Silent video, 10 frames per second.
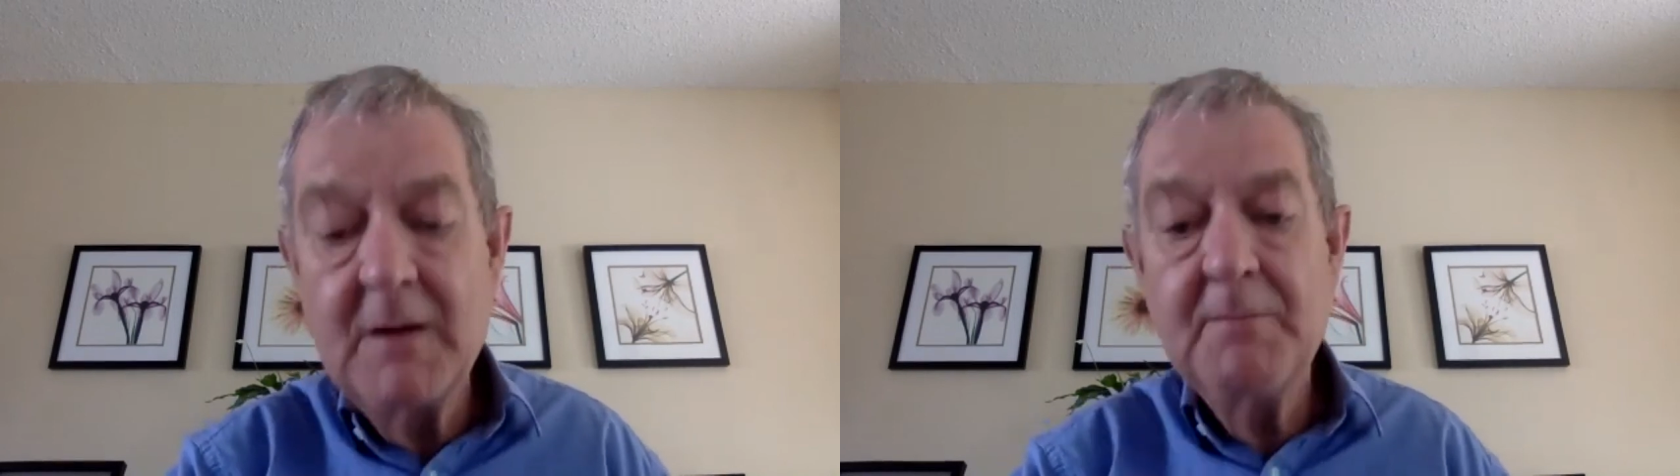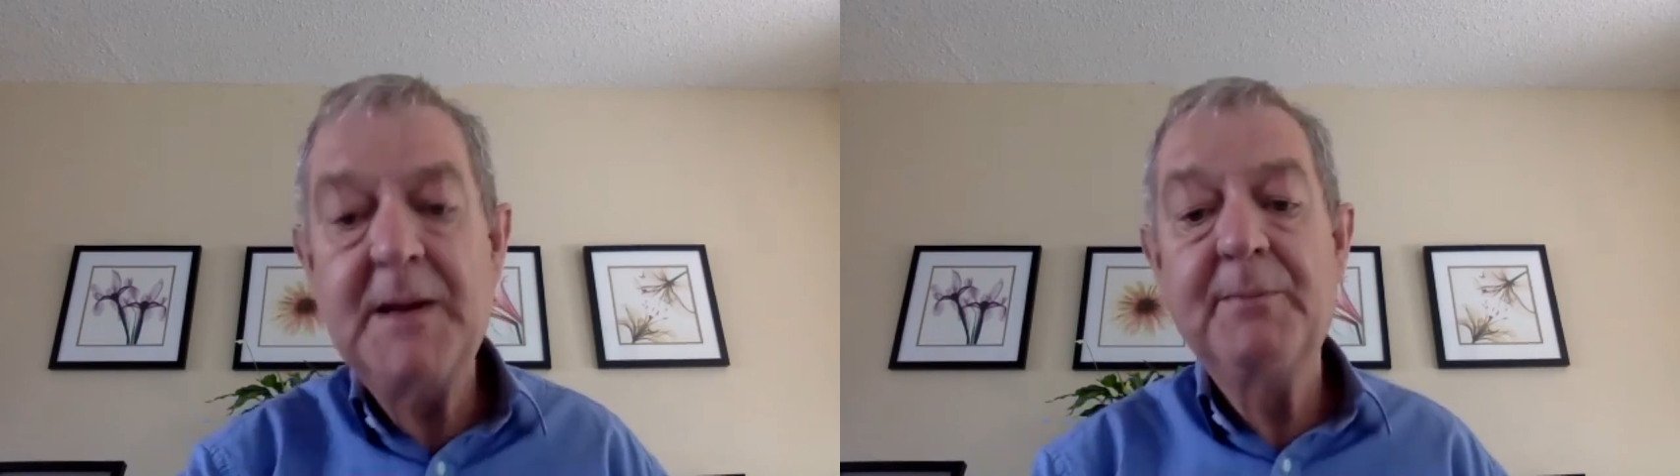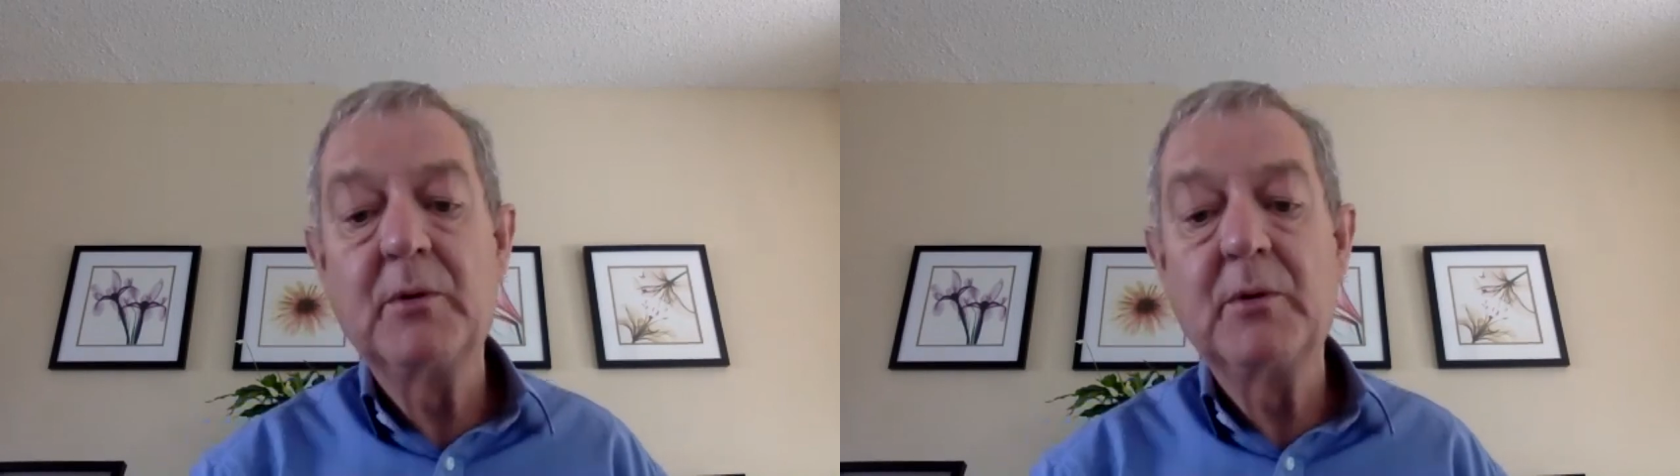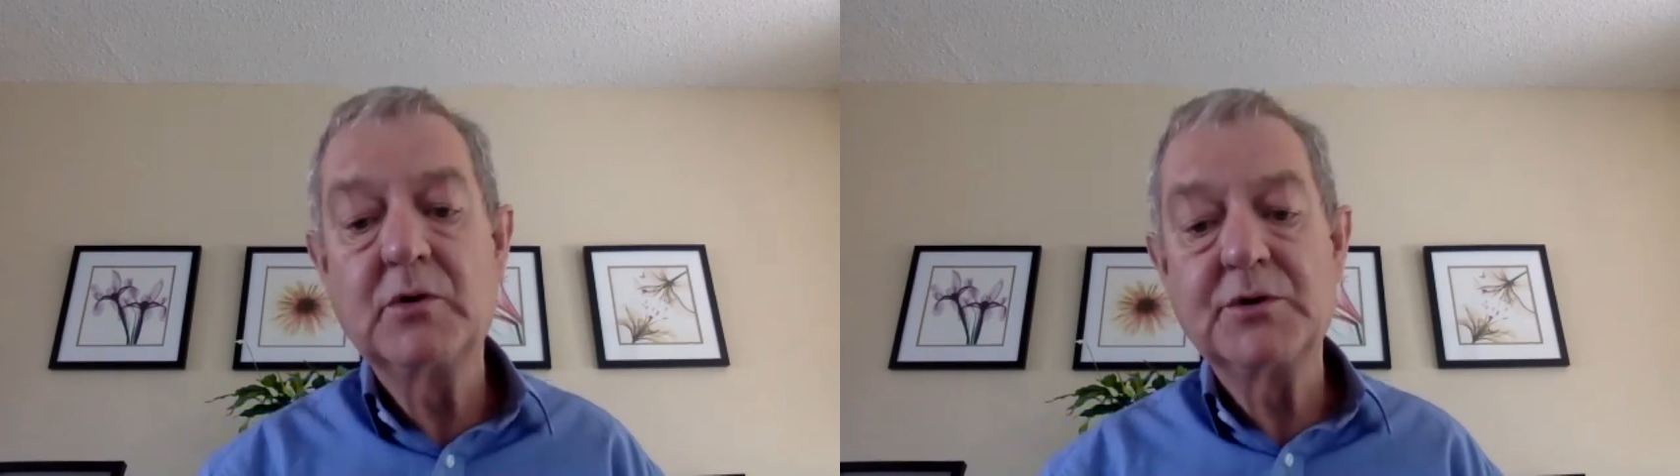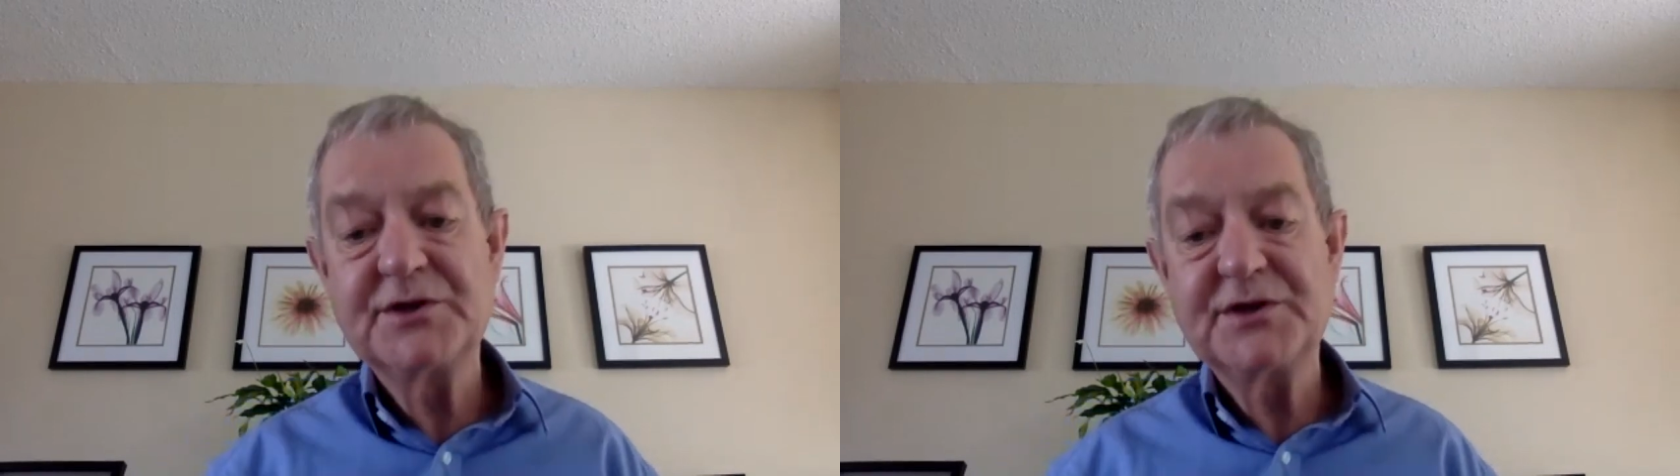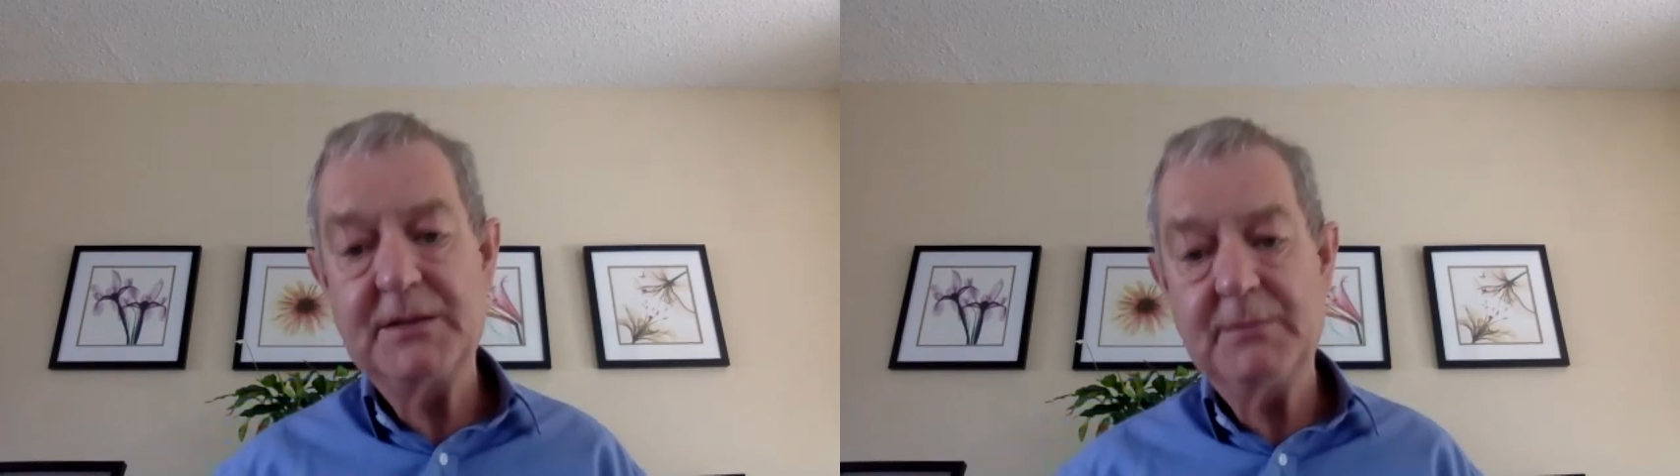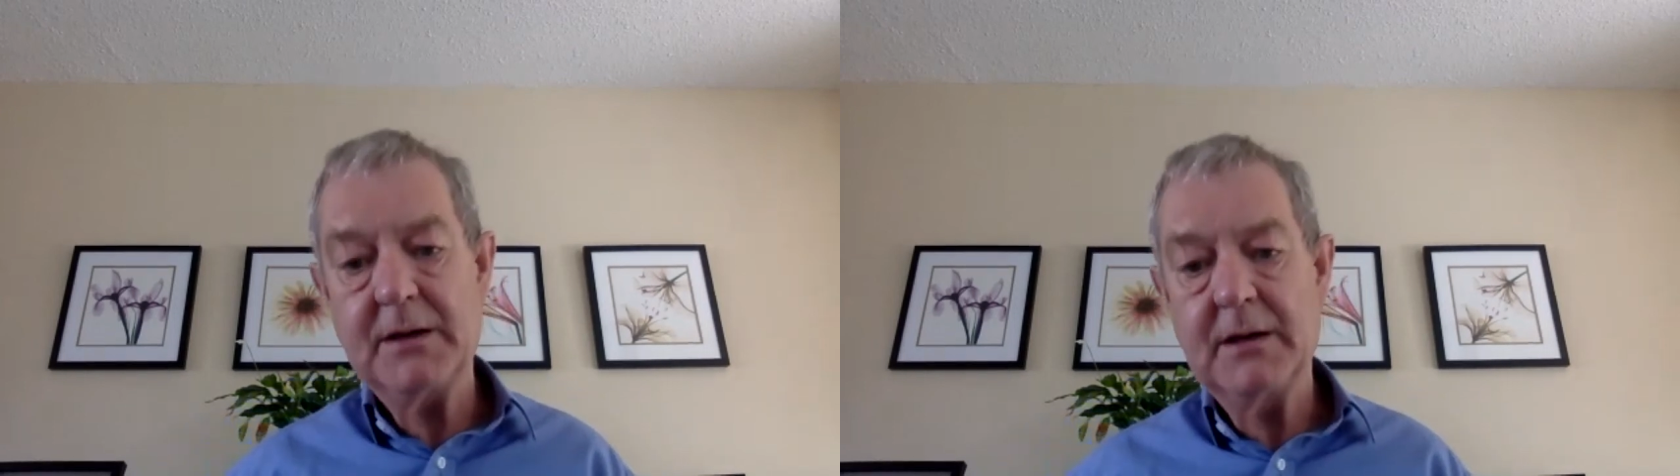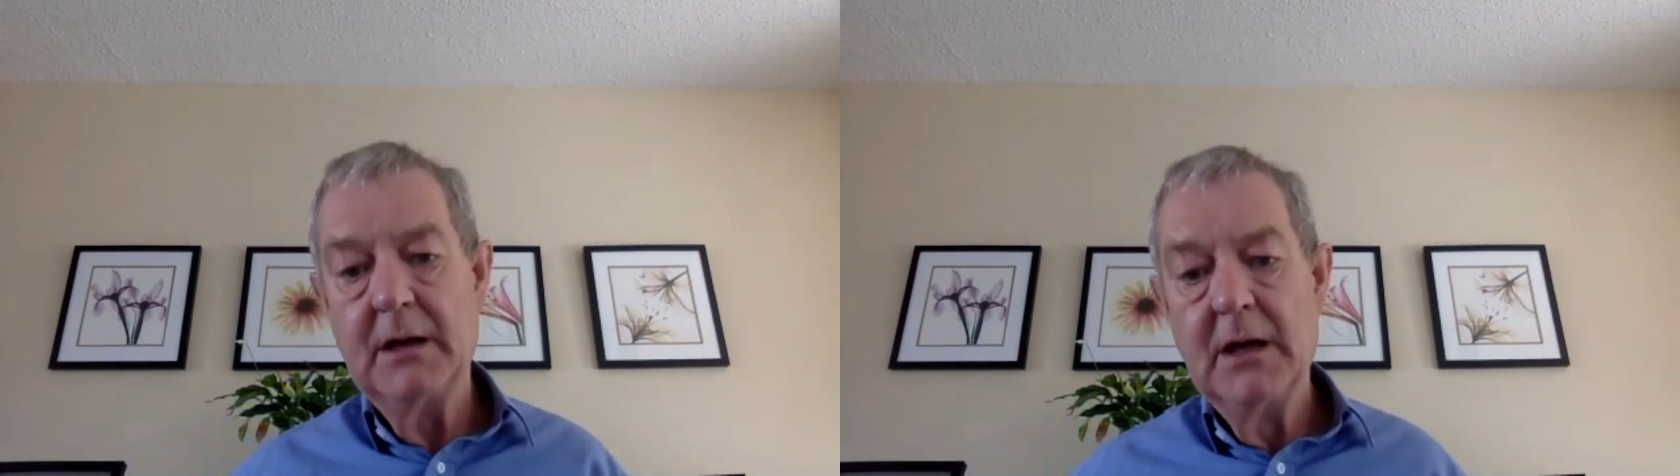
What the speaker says: People could see me."